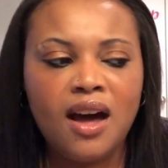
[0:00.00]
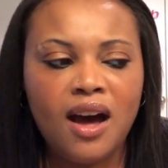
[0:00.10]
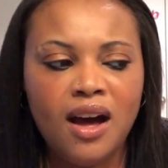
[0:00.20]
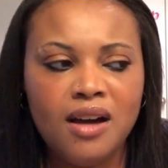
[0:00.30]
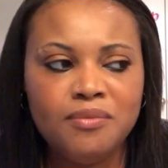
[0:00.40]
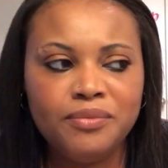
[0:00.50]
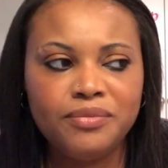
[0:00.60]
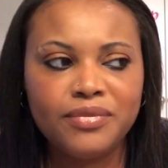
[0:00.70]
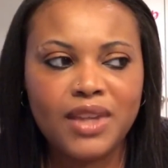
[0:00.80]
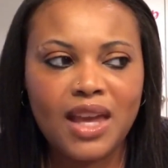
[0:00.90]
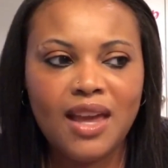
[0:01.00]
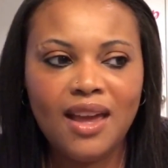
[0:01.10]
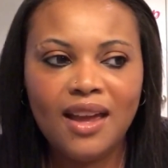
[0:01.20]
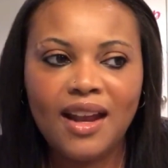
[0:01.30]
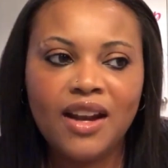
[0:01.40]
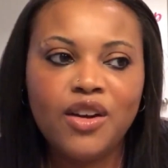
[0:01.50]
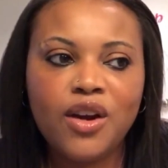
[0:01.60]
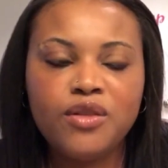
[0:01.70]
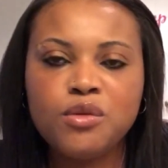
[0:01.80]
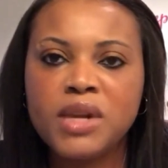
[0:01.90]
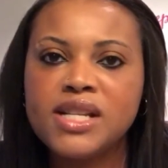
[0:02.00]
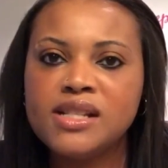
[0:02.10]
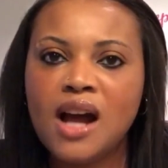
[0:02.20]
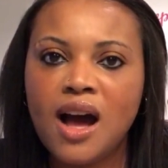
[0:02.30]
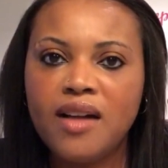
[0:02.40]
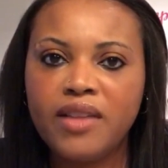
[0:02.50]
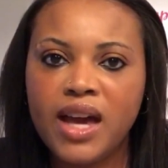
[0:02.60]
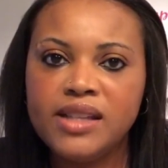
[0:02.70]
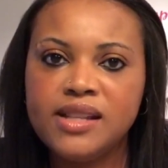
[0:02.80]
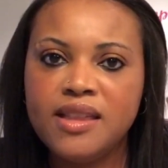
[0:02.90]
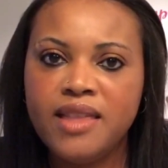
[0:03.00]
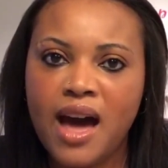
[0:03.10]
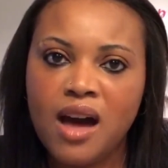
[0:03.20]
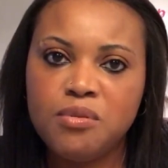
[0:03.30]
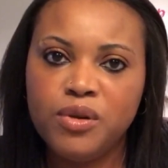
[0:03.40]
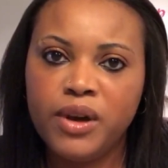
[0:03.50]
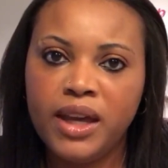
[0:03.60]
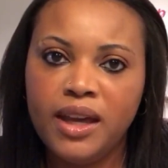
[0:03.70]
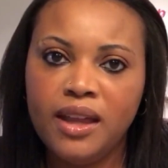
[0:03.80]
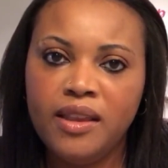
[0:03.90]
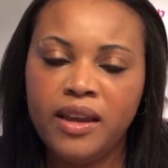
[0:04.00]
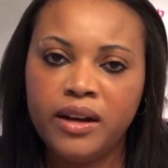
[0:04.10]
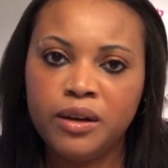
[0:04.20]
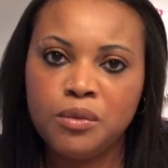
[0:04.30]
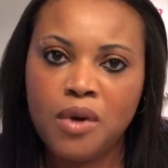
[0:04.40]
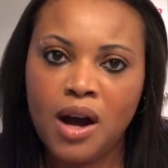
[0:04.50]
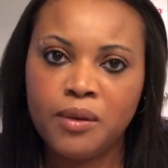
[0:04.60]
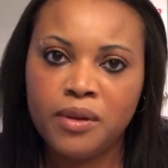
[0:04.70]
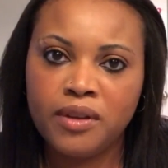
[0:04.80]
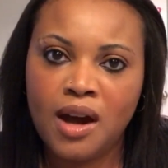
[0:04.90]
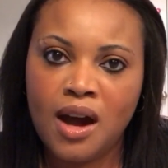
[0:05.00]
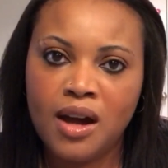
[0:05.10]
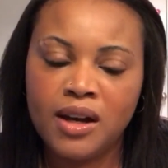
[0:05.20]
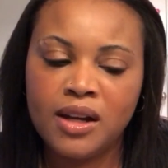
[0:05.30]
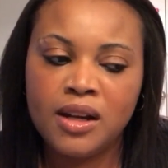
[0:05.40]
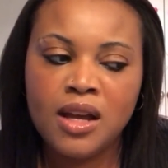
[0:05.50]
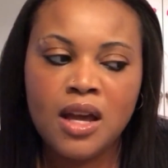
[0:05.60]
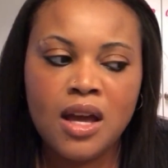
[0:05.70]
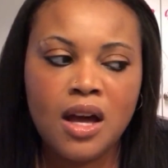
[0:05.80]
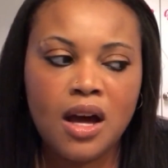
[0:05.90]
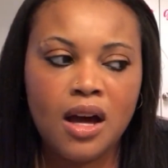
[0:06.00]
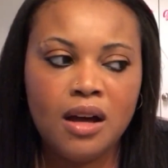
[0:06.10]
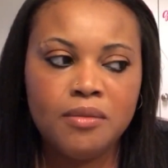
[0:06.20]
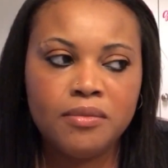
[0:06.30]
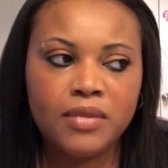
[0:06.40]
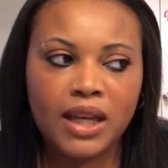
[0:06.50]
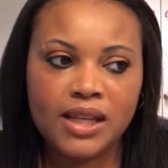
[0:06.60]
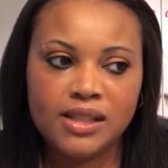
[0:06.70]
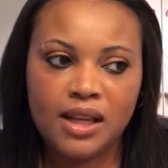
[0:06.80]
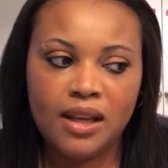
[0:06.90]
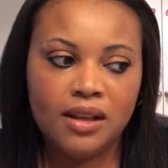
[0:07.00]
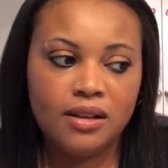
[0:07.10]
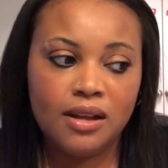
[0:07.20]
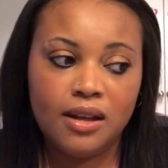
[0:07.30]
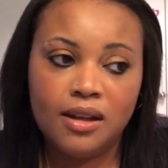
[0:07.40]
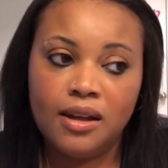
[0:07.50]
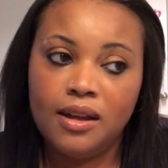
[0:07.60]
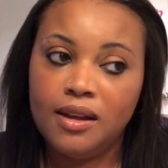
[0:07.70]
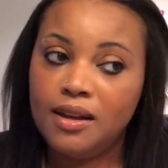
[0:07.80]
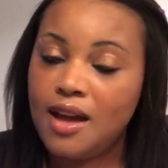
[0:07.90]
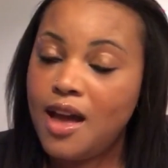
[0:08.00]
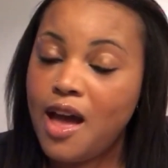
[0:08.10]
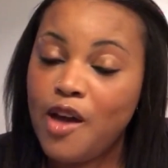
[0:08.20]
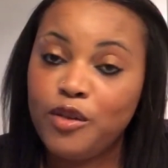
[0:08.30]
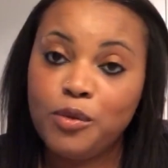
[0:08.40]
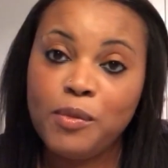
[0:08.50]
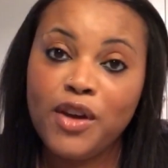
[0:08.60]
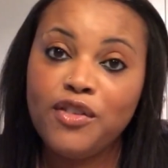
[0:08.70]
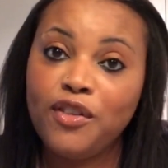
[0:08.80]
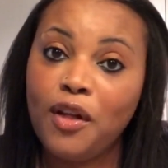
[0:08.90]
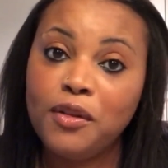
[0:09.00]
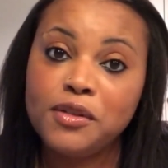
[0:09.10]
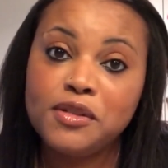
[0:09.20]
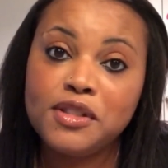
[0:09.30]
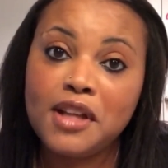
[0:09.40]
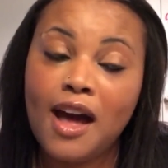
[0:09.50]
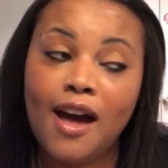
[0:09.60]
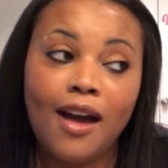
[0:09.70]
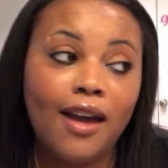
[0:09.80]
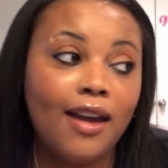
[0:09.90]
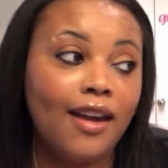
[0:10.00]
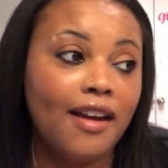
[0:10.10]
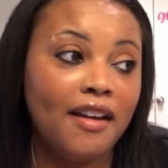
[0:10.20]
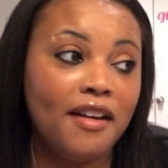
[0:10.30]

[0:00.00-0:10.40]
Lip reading: And I know everybody's not like to that point in their walk with God. And like I said, I have my faults. I'm